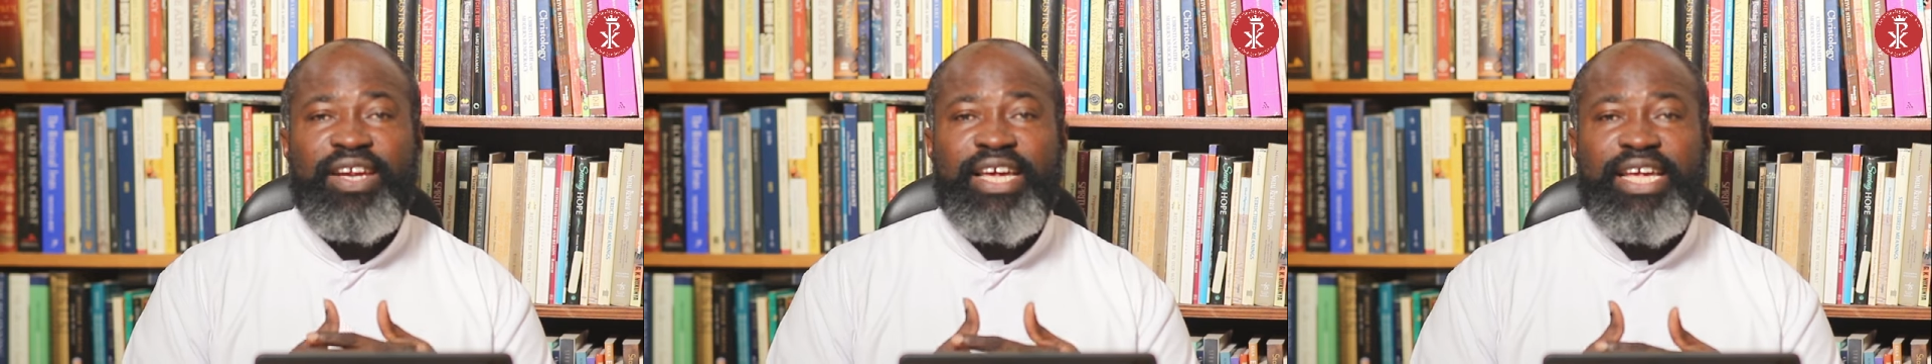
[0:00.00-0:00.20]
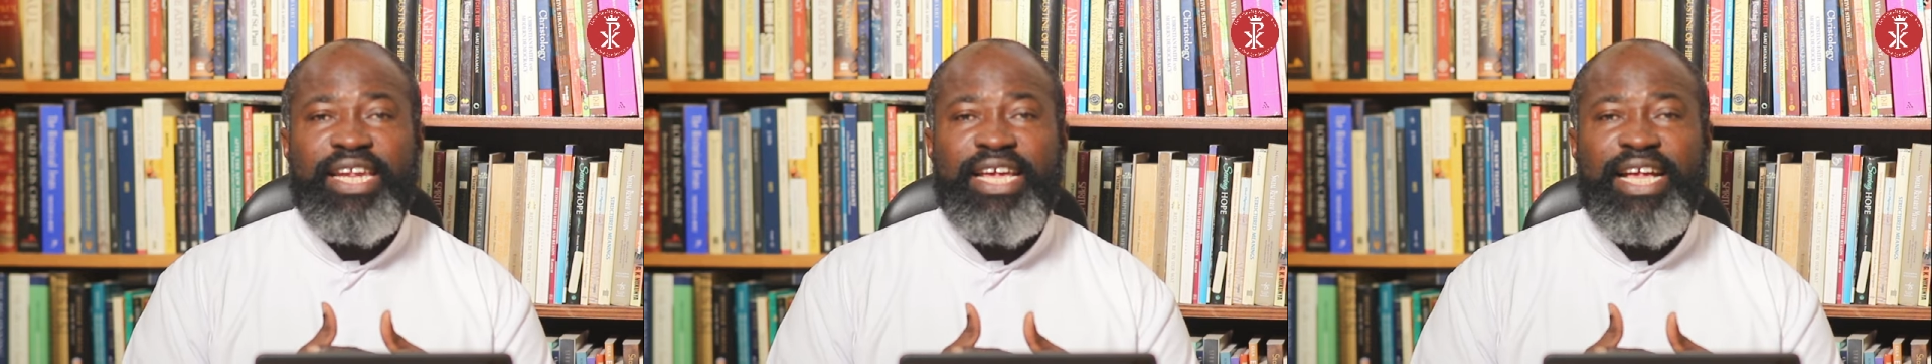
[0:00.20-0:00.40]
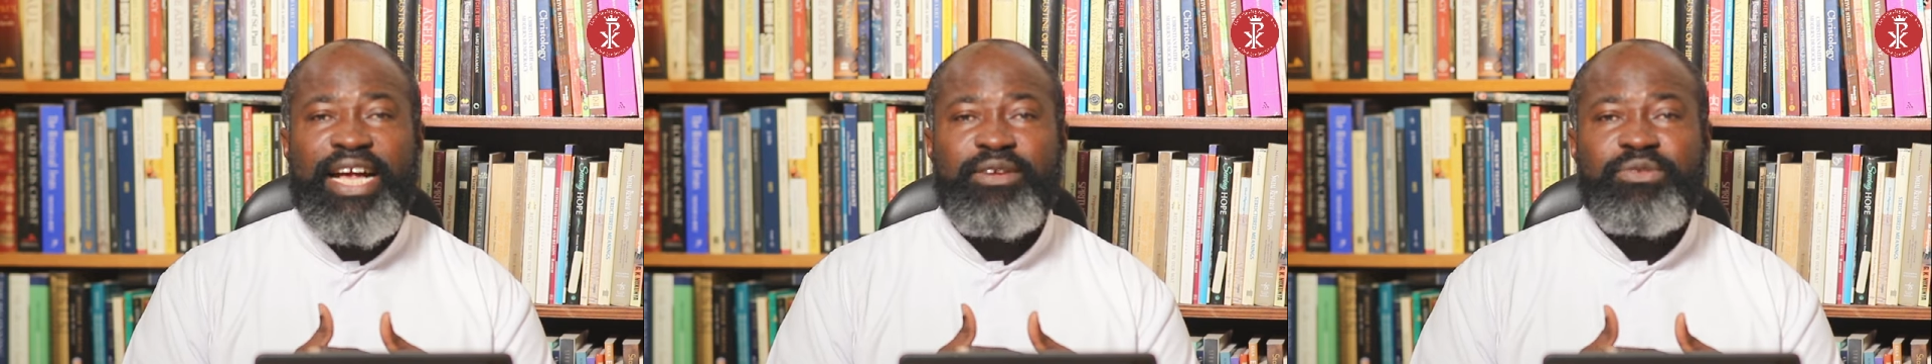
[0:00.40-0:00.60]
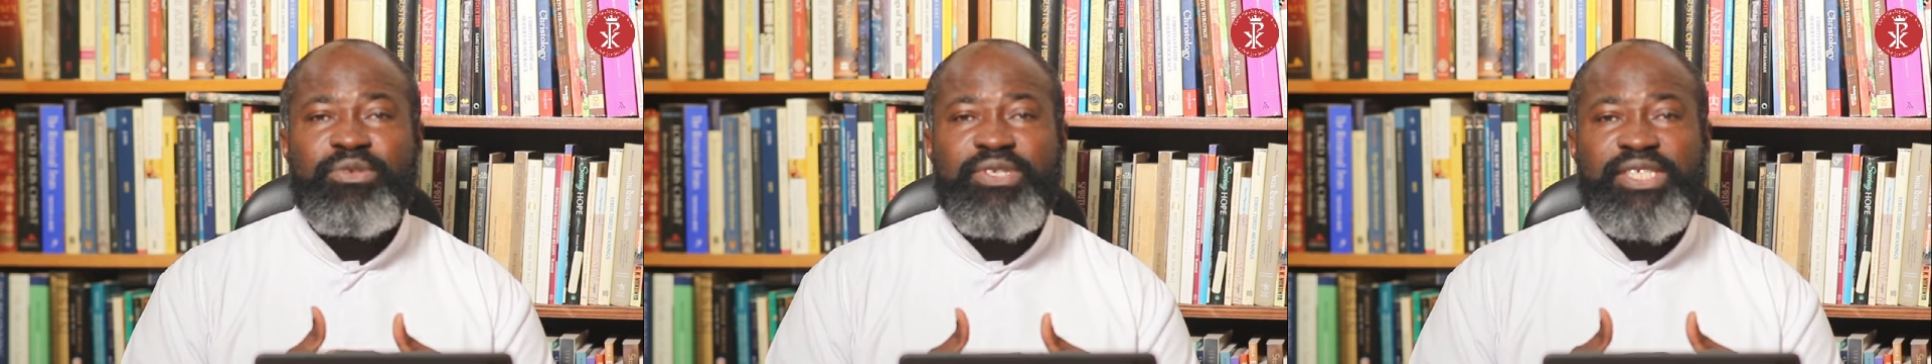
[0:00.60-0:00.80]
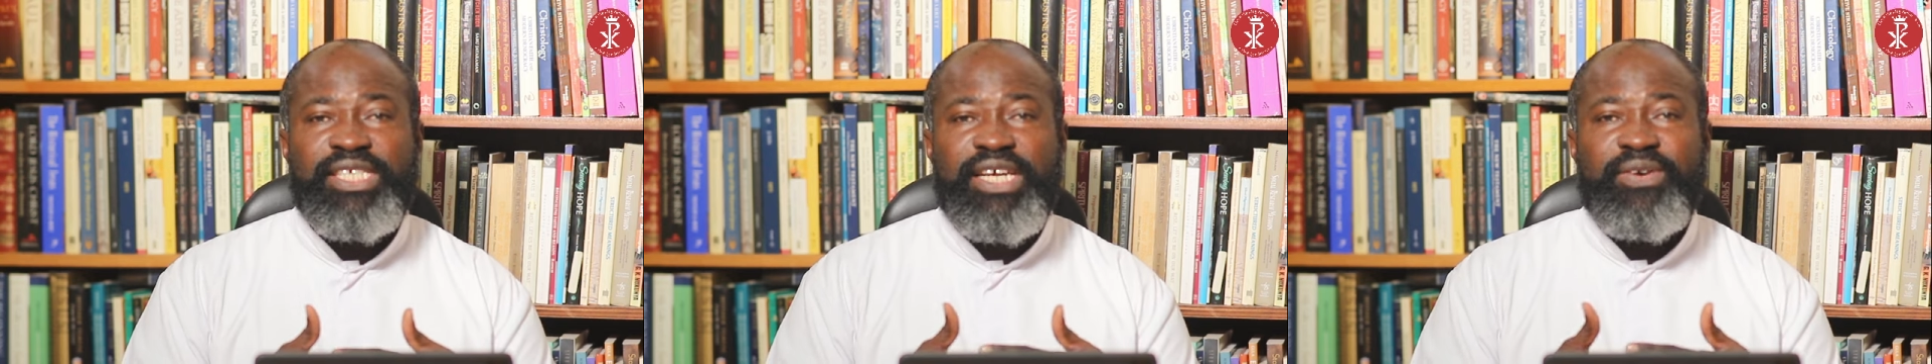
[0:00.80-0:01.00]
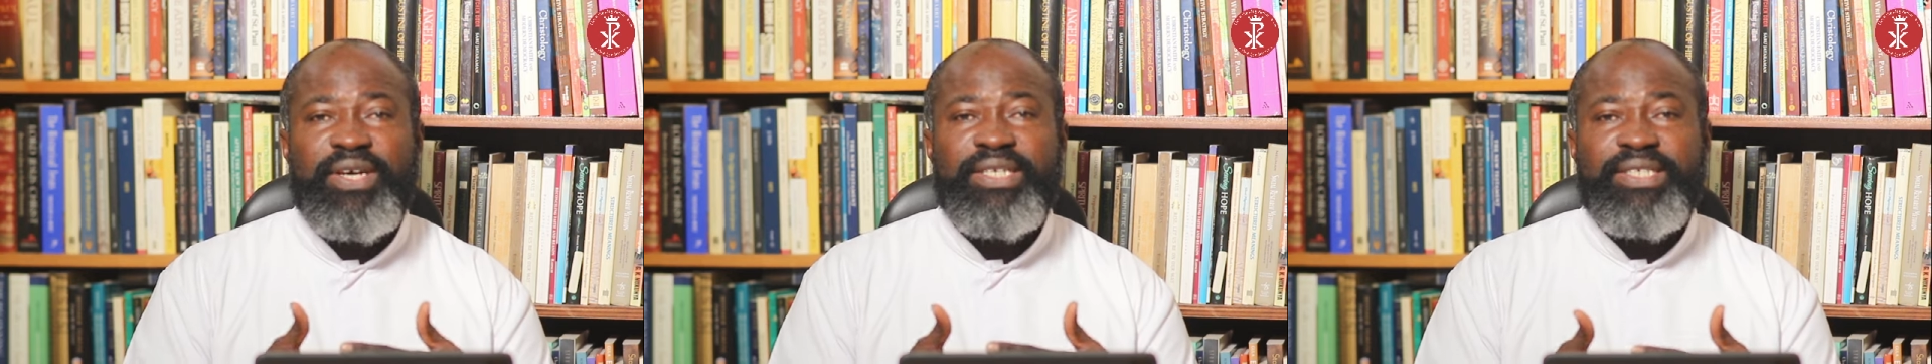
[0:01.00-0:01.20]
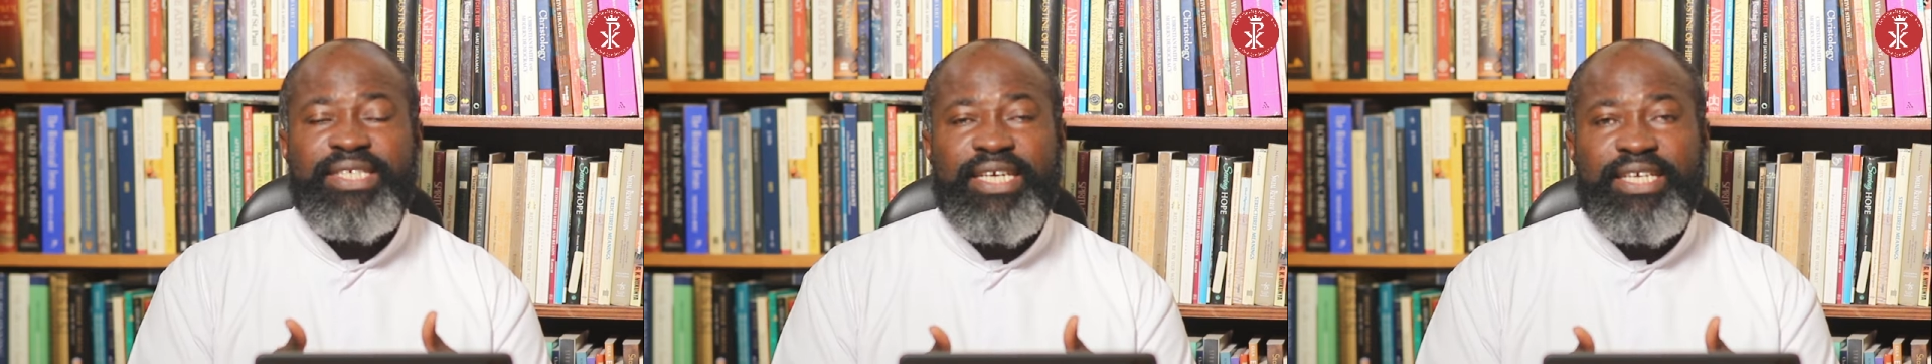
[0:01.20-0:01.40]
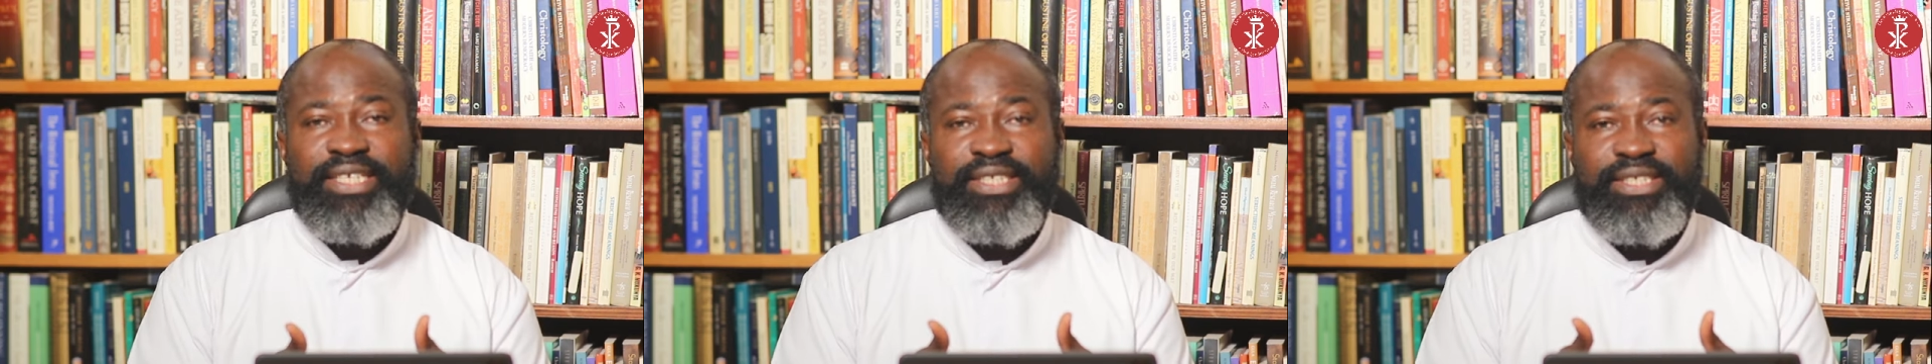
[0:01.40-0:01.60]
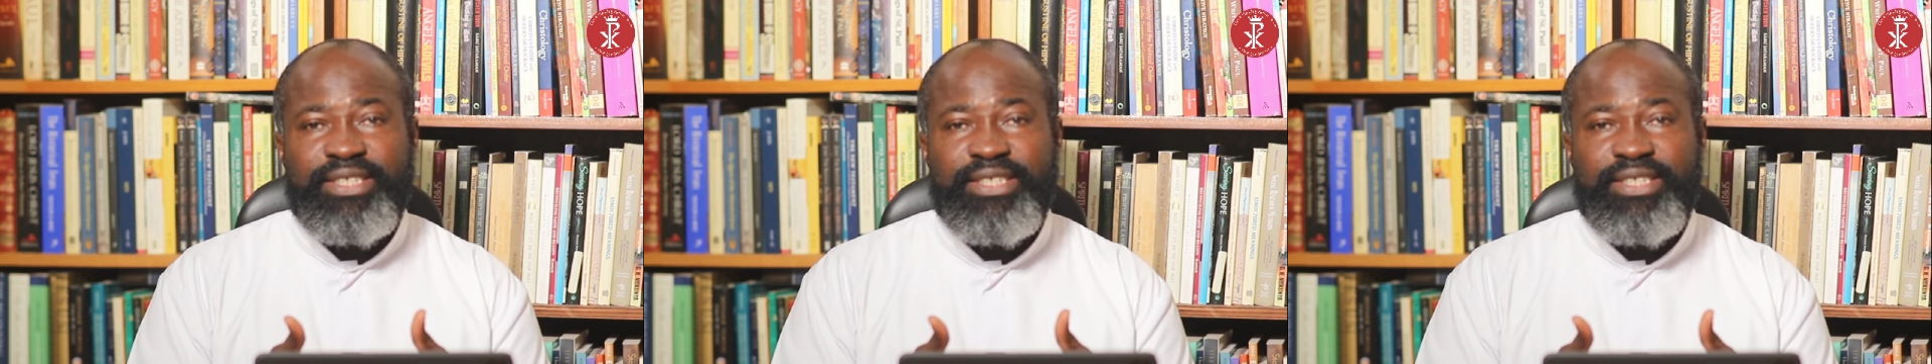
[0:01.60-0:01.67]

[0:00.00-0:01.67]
learning how to surrender